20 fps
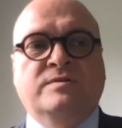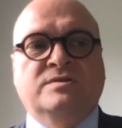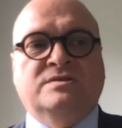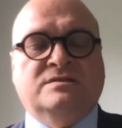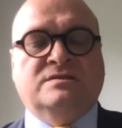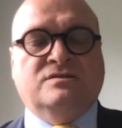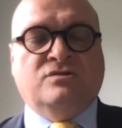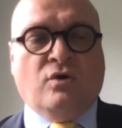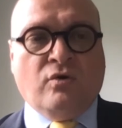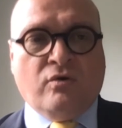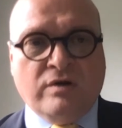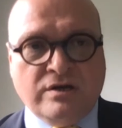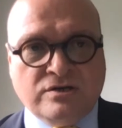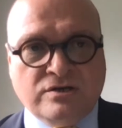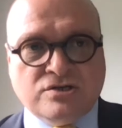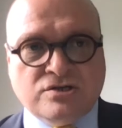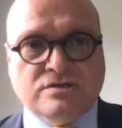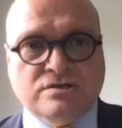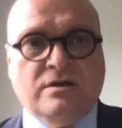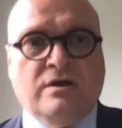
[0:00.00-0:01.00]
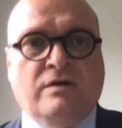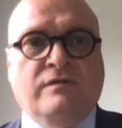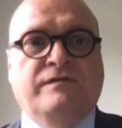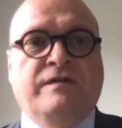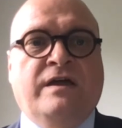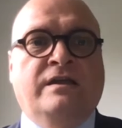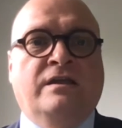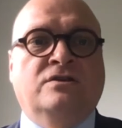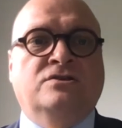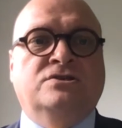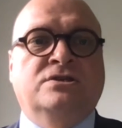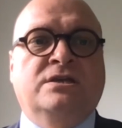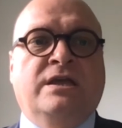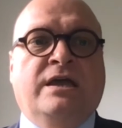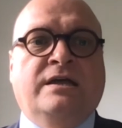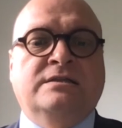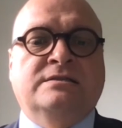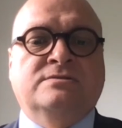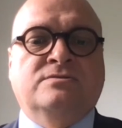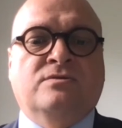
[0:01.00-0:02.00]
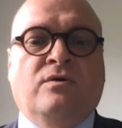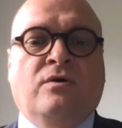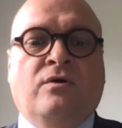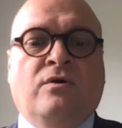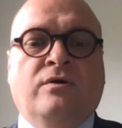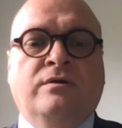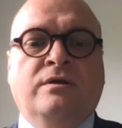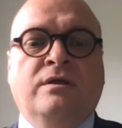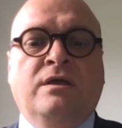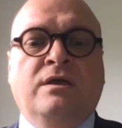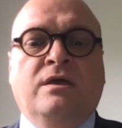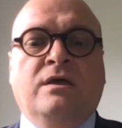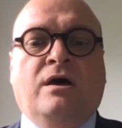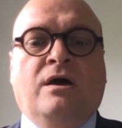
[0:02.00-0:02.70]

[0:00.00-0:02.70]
storage of energy, and so on,